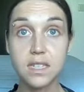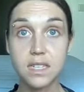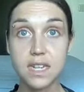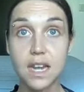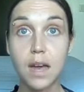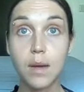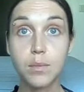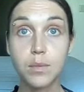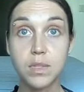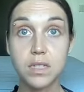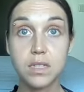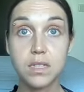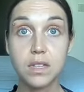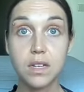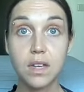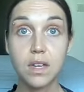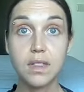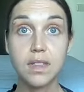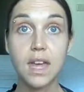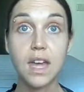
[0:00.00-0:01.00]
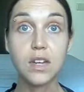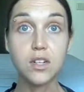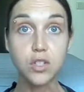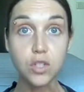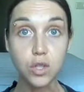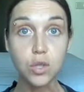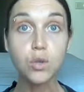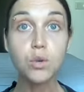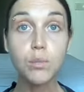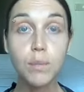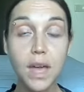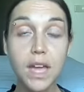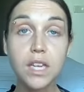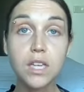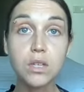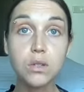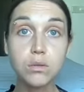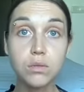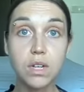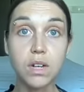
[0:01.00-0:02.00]
steps that do make
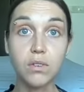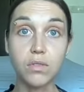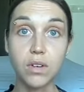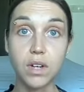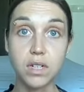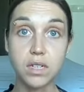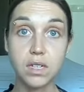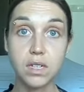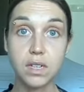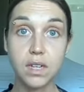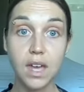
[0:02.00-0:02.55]
you different